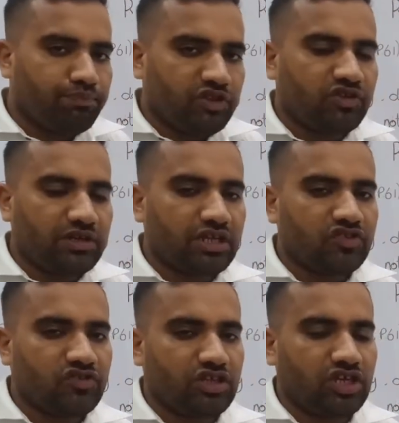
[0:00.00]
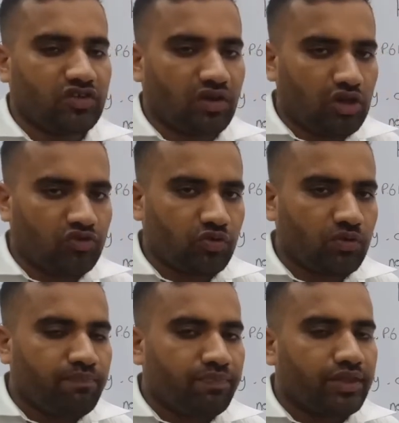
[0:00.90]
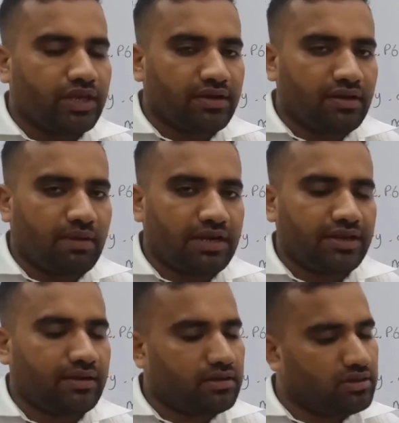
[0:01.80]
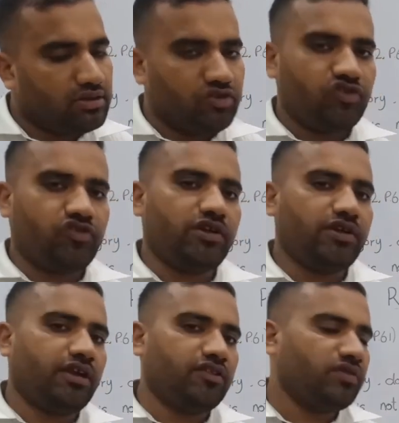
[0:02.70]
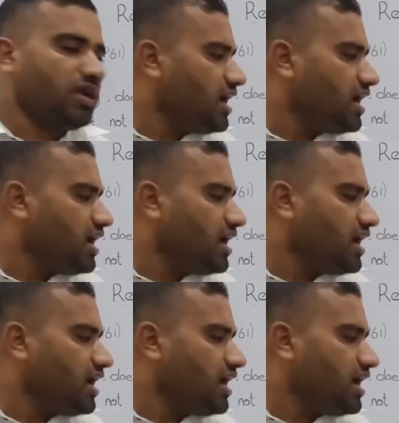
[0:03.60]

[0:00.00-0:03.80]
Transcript: this sentence is also the grammatical sentence.